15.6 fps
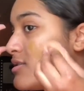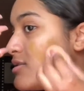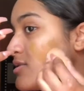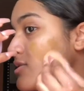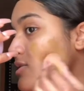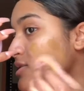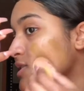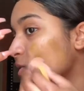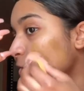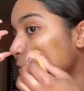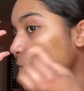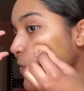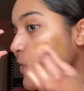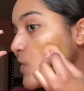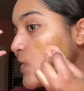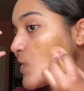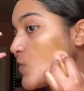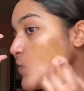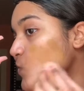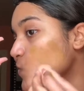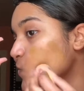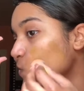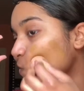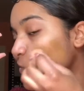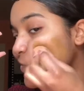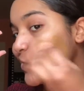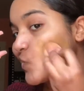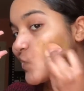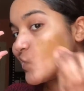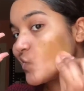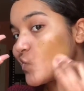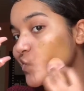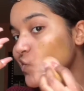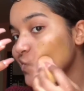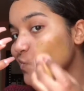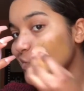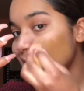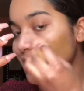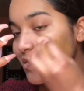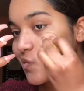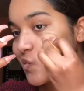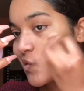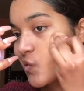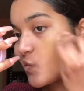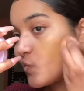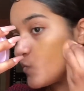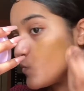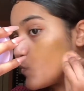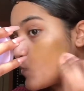So then all I do is just spread it around.